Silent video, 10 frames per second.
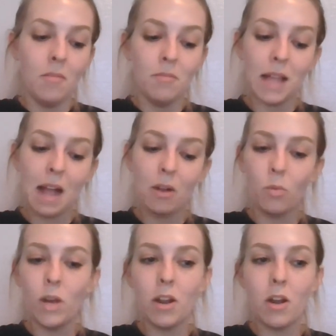Black
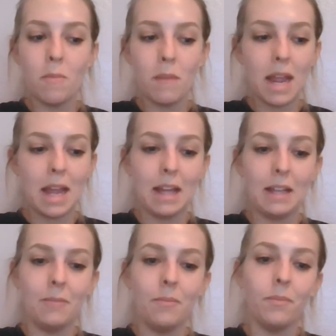widow
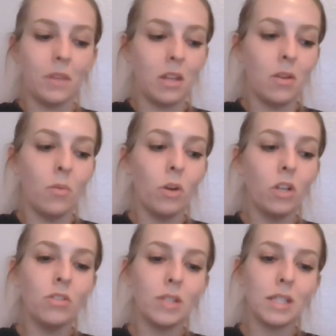man.
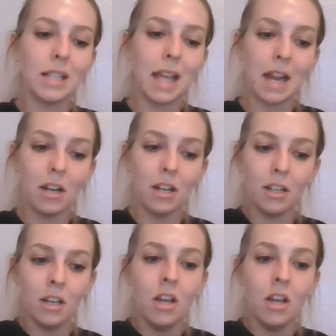Weren't you scared?